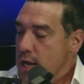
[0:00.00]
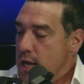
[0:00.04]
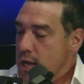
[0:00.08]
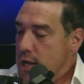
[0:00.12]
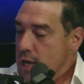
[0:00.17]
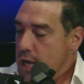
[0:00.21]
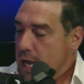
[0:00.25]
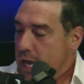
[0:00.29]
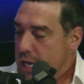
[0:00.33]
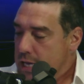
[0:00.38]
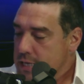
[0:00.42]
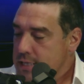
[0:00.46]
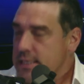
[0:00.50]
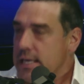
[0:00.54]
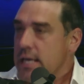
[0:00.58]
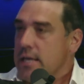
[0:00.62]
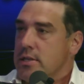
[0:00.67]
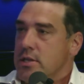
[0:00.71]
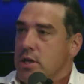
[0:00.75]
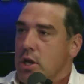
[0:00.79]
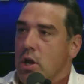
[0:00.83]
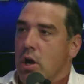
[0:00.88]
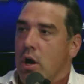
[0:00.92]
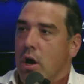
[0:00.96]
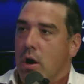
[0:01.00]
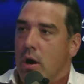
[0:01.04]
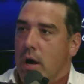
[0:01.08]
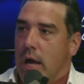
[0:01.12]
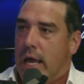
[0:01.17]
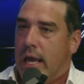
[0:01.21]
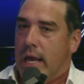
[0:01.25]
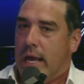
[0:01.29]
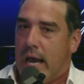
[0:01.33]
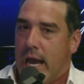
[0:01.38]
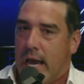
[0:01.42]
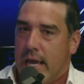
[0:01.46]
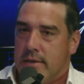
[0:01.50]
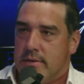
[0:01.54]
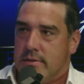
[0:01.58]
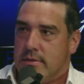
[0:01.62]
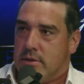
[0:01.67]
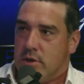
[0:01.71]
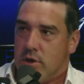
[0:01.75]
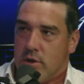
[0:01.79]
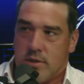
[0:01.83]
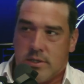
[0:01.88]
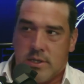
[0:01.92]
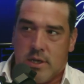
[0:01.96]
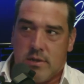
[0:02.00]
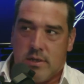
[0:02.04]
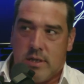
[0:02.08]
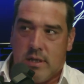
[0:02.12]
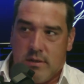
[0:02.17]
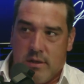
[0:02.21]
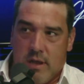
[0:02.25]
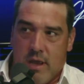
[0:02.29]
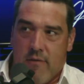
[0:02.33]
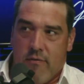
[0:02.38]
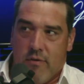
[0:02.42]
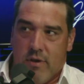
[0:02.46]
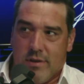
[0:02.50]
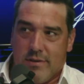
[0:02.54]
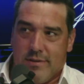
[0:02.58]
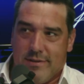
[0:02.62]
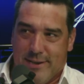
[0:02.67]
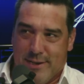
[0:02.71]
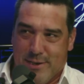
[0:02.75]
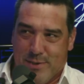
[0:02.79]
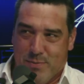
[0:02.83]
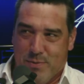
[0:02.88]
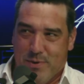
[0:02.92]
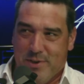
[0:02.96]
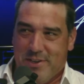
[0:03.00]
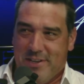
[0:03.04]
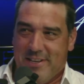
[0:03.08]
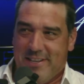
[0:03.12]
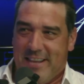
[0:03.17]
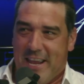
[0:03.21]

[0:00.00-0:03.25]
He says, hey, guys, it turns out that the evidence says we should